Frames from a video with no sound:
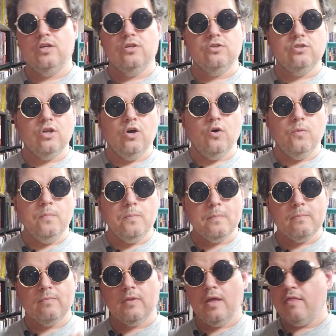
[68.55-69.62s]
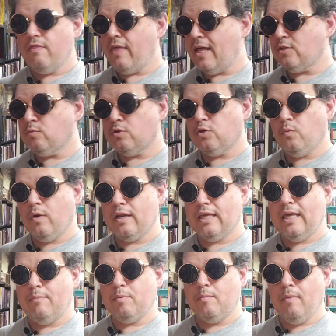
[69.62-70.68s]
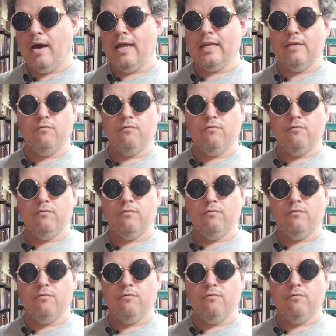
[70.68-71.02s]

So that's what you want to keep in mind.